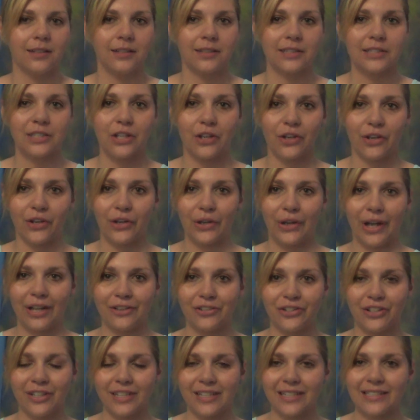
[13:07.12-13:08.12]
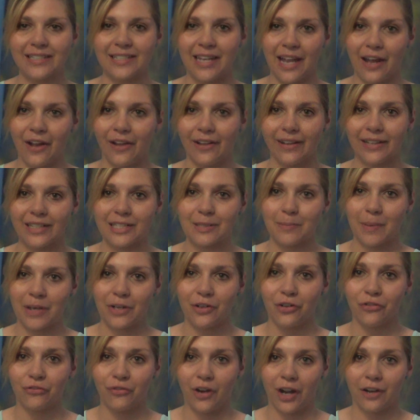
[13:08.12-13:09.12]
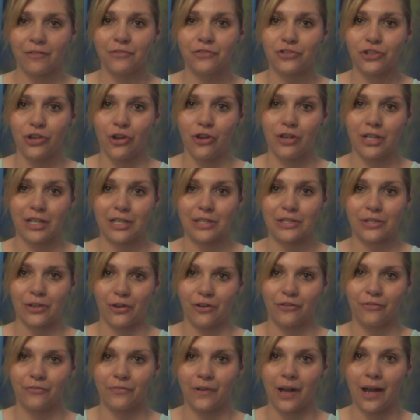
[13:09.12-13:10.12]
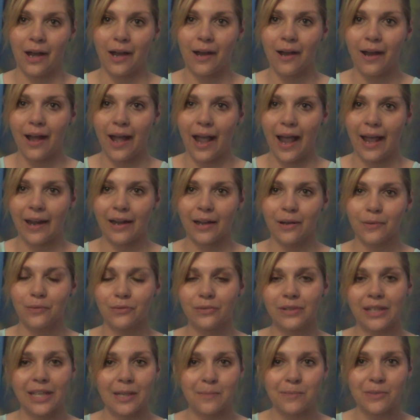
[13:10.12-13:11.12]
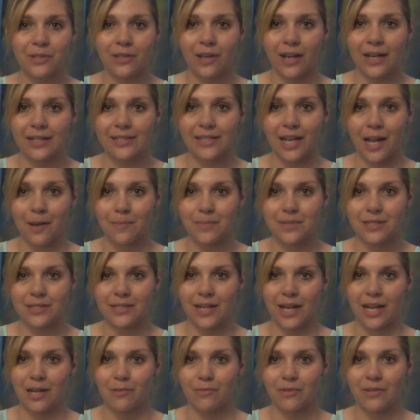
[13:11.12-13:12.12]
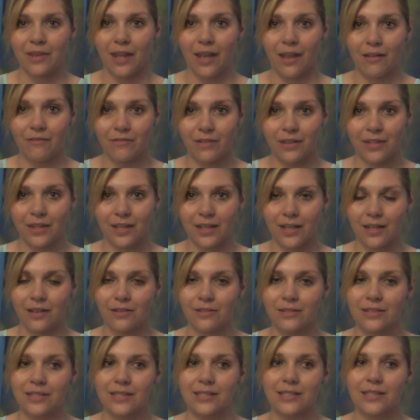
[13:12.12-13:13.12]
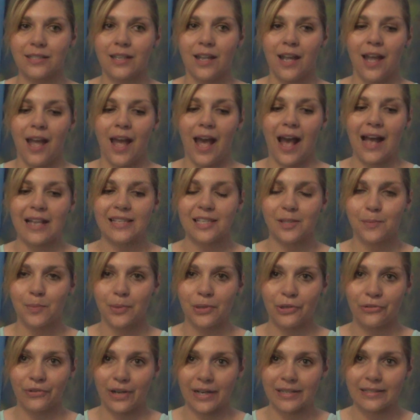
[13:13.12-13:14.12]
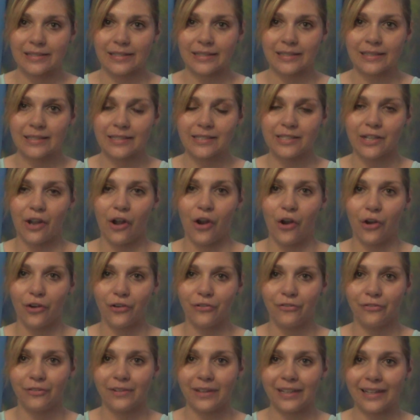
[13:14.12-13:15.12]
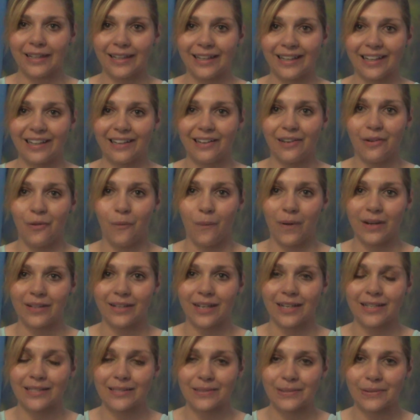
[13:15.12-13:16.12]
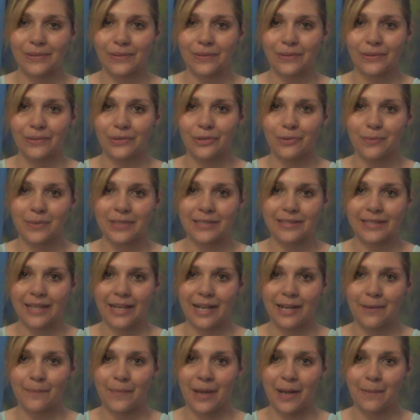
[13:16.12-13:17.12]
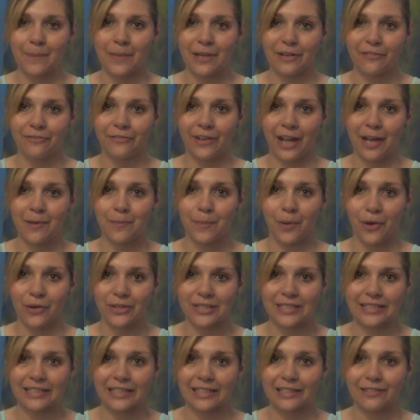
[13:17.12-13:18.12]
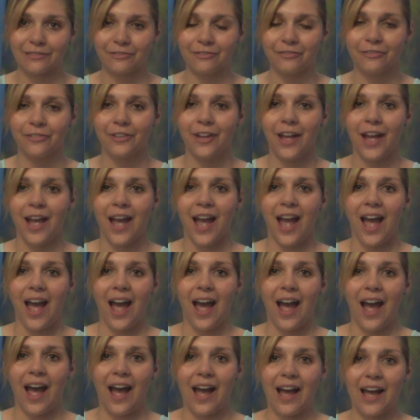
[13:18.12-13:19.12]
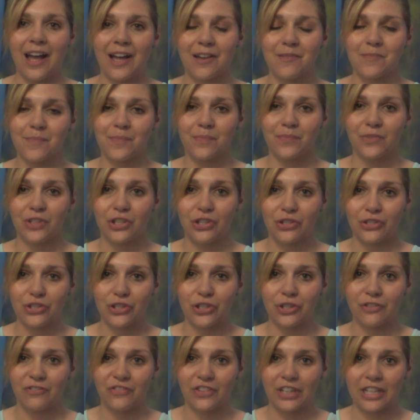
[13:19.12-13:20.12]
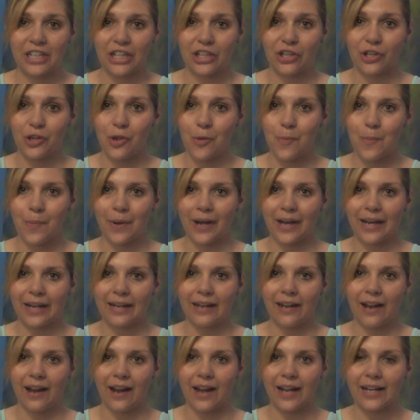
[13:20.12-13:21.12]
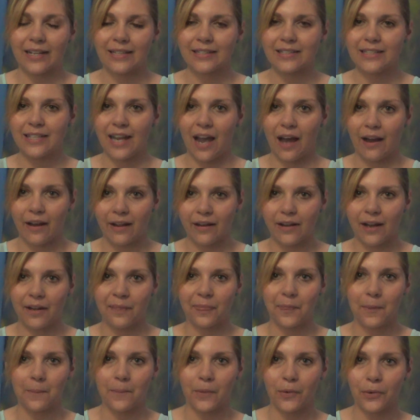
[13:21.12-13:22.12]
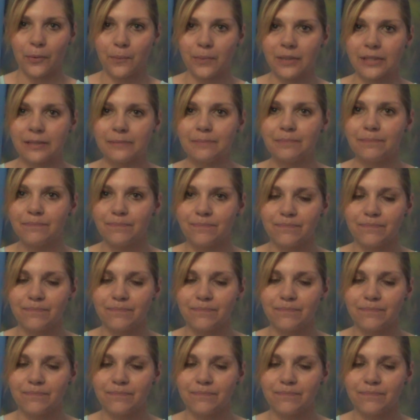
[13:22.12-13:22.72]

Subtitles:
So as you can tell, it's been a rough journey so far, and I will keep you guys up to date with everything else as it progresses. Hopefully one day soon you'll be seeing my big fat positive YouTube video, but I doubt it at the moment.